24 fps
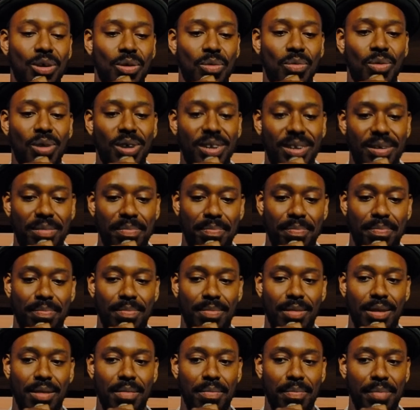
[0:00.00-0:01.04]
you want to
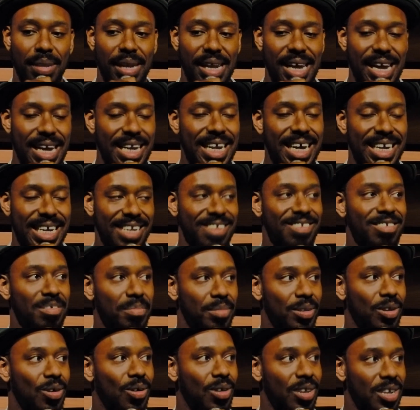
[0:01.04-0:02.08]
play that
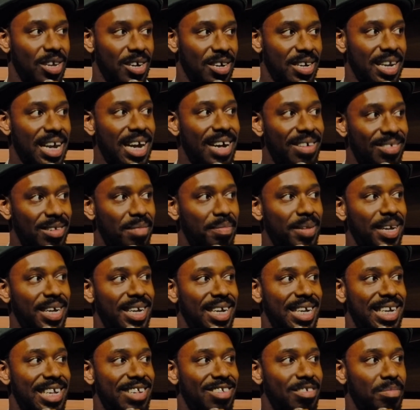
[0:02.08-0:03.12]
instrument or learn how to play
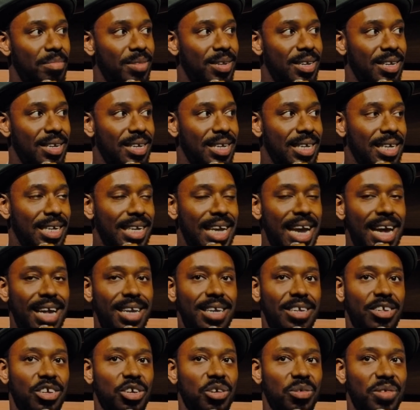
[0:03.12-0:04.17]
that instrument to
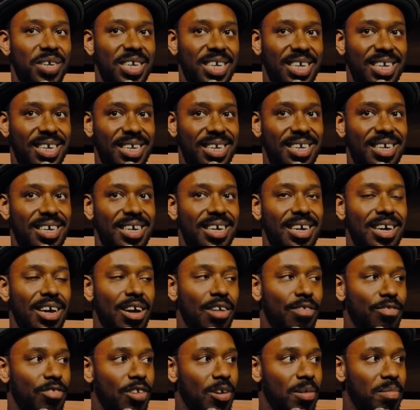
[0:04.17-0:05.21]
get the tuition
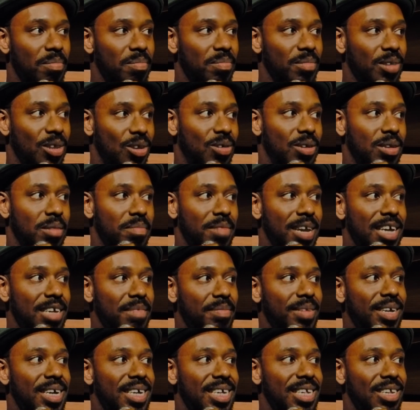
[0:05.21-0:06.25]
from you know the best
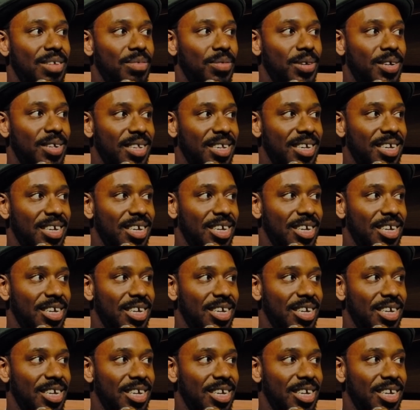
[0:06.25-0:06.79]
players in the world.